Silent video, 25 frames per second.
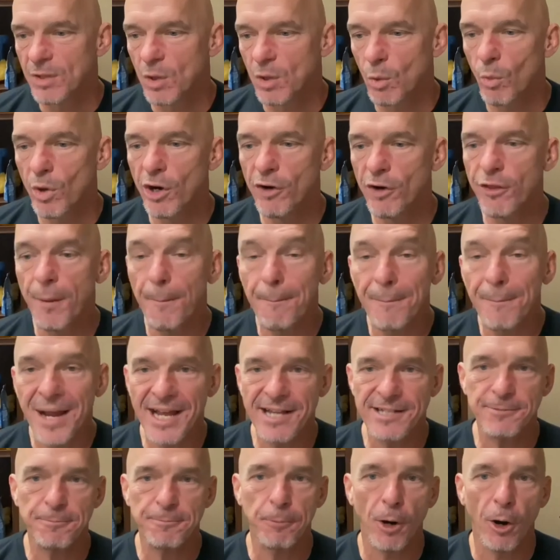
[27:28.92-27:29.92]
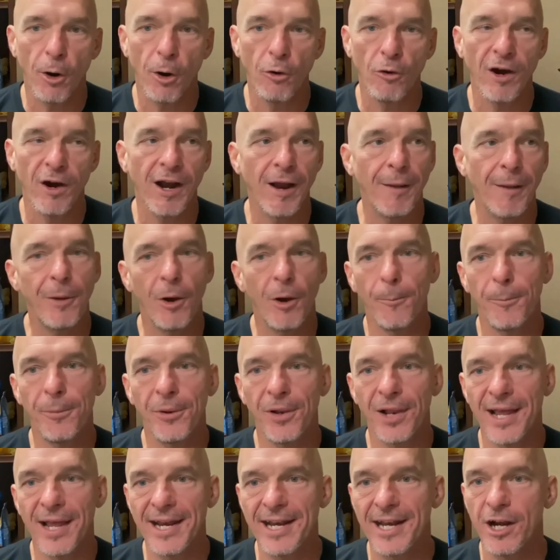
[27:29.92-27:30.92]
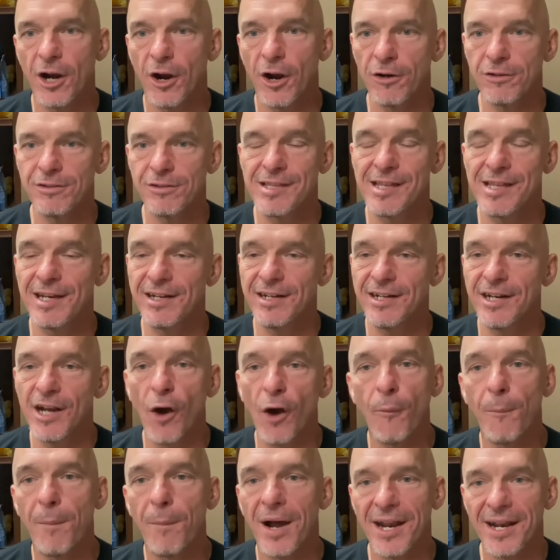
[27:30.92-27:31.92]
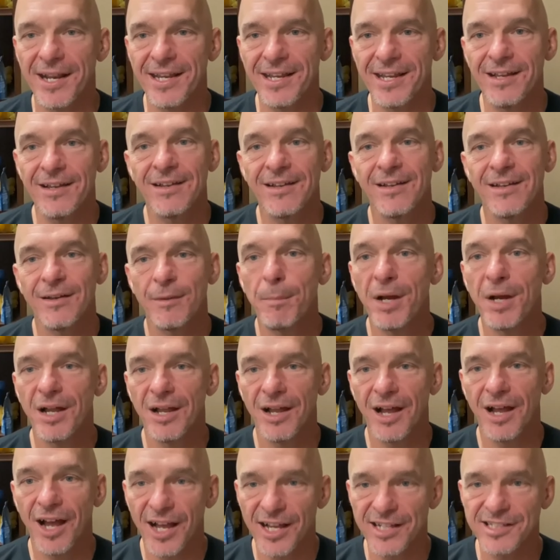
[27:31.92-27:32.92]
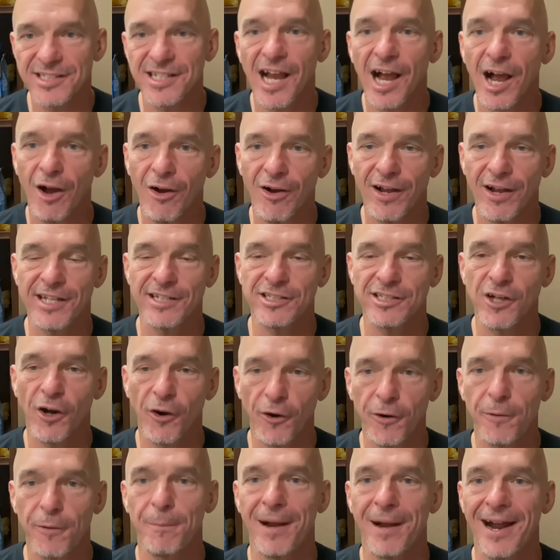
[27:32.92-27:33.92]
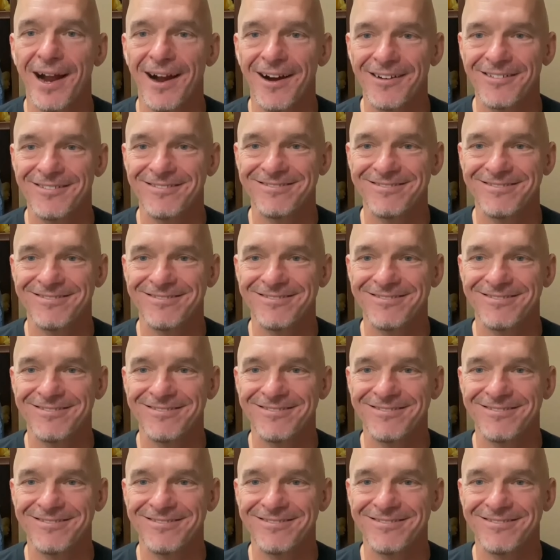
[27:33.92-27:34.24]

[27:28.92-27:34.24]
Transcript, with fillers: We're the best program on planet Earth that nobody but us all has heard about.